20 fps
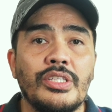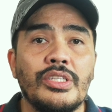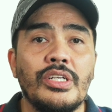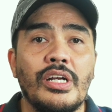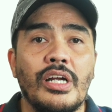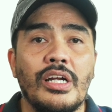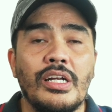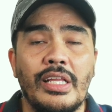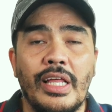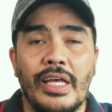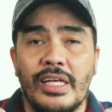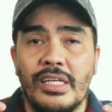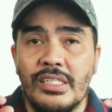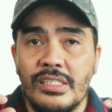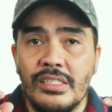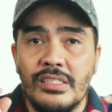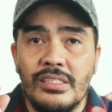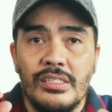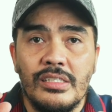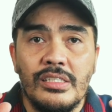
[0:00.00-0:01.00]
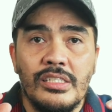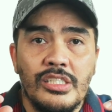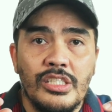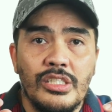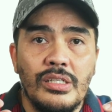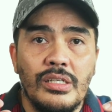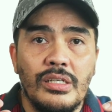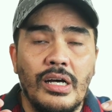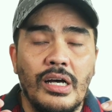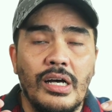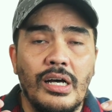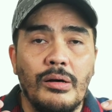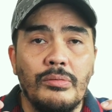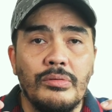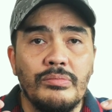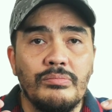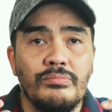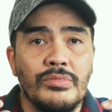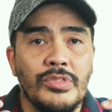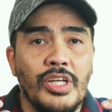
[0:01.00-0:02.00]
there are like
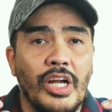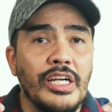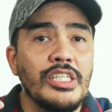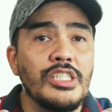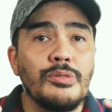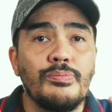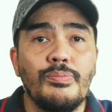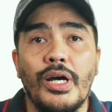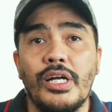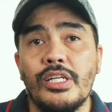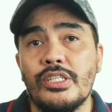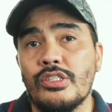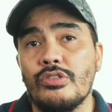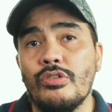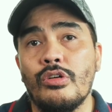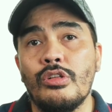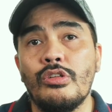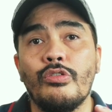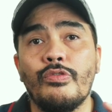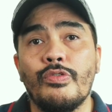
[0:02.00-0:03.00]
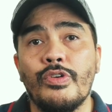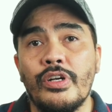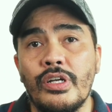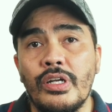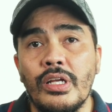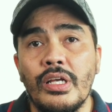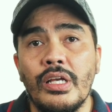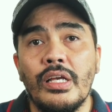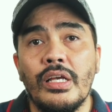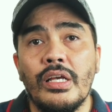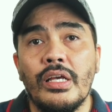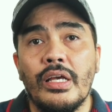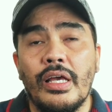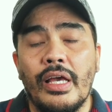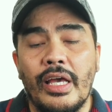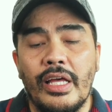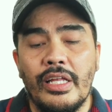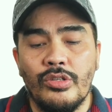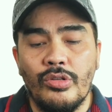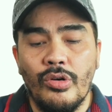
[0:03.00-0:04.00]
dark spots all over,
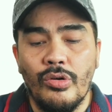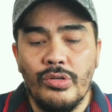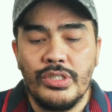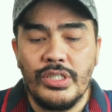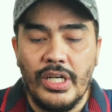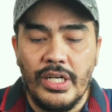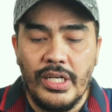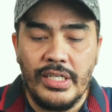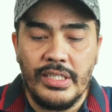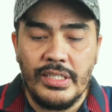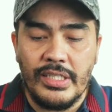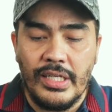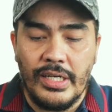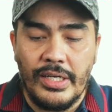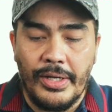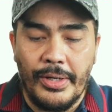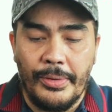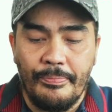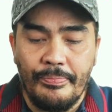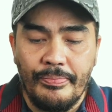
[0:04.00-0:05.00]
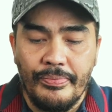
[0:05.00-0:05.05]
and those are the